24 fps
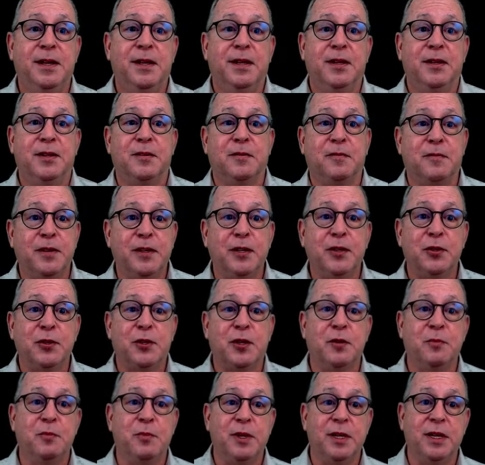The field
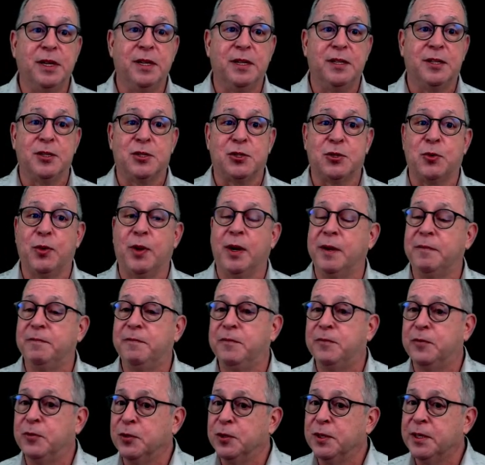can be described
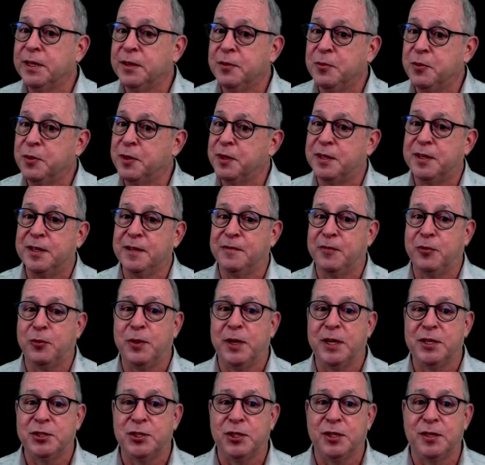fully with
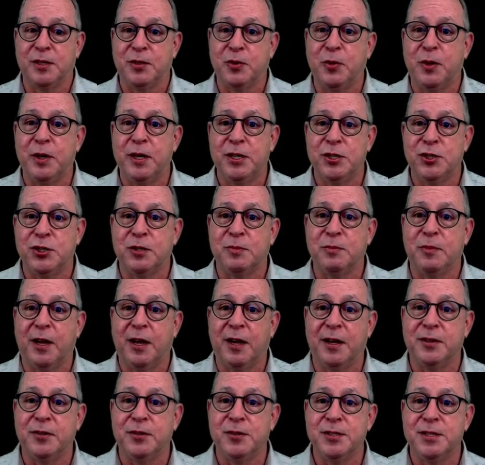differential equation
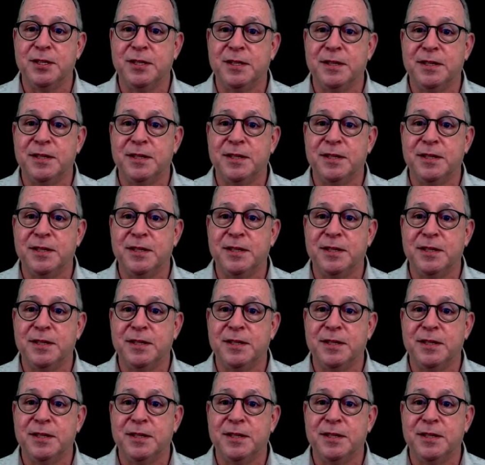models.